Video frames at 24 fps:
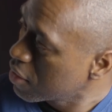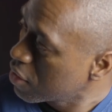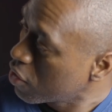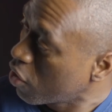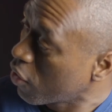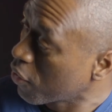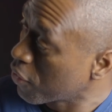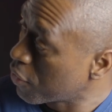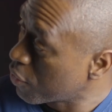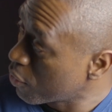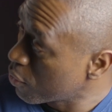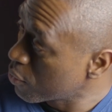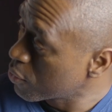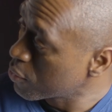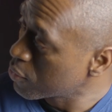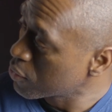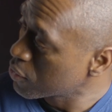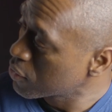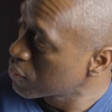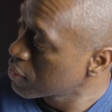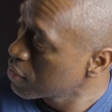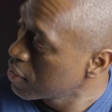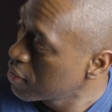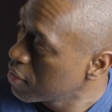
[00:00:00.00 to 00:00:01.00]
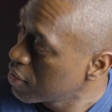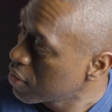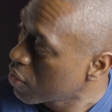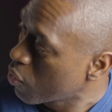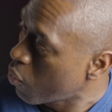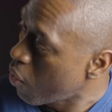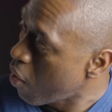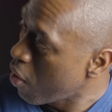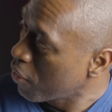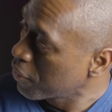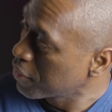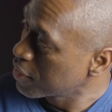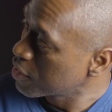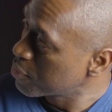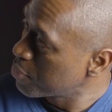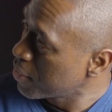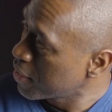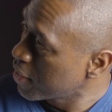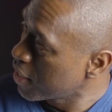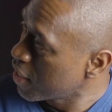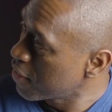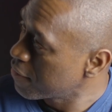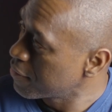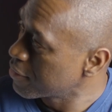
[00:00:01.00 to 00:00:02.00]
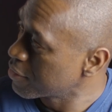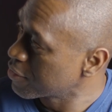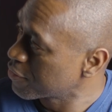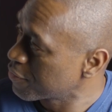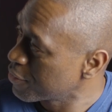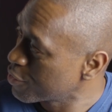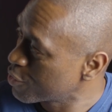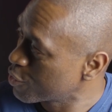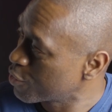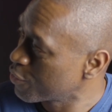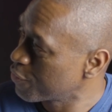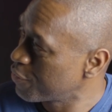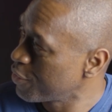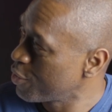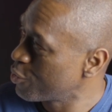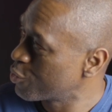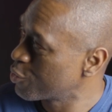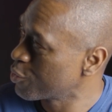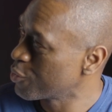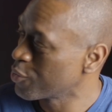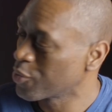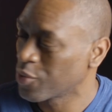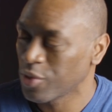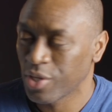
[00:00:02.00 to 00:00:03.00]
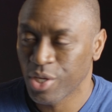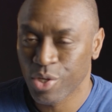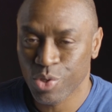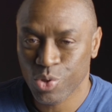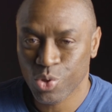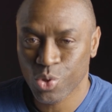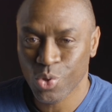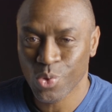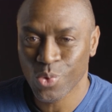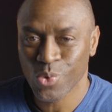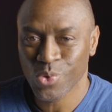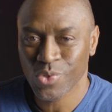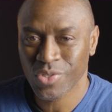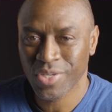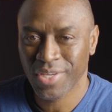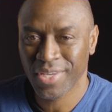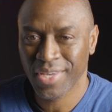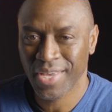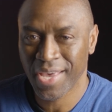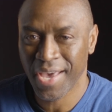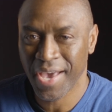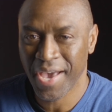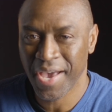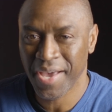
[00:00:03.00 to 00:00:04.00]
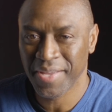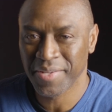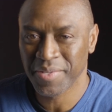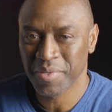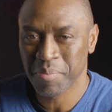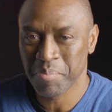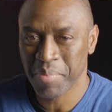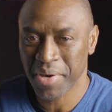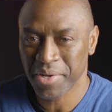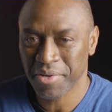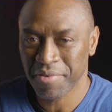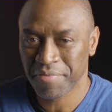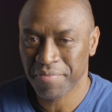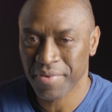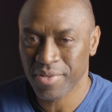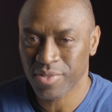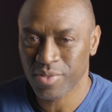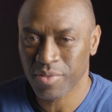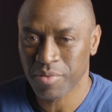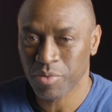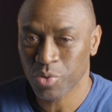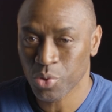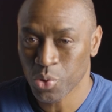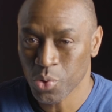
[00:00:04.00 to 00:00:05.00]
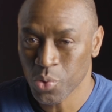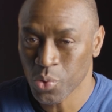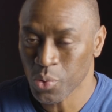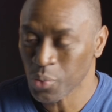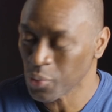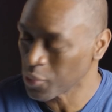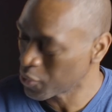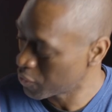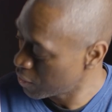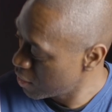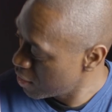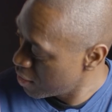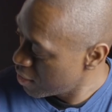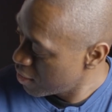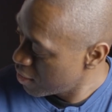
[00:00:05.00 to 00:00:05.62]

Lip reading: or those qualities, behaviors, physical features, issues, and benefits and tools,